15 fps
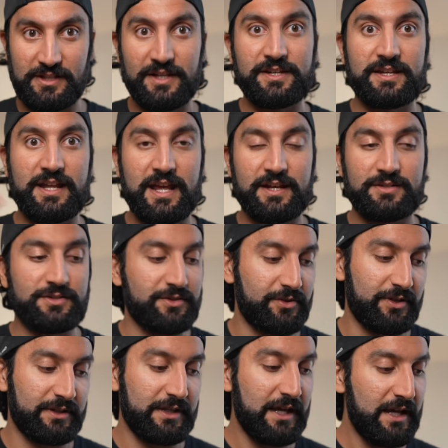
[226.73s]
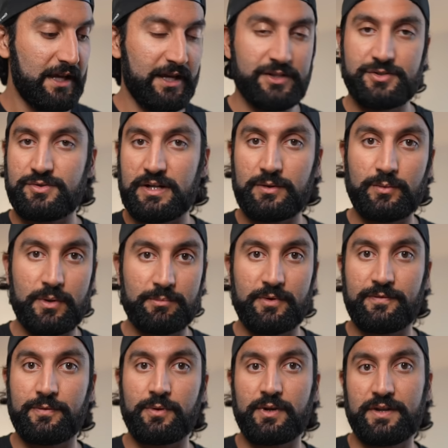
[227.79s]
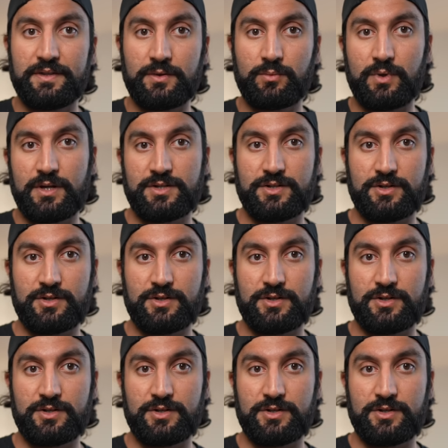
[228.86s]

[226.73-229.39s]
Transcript: London and New York, and drank one before and then one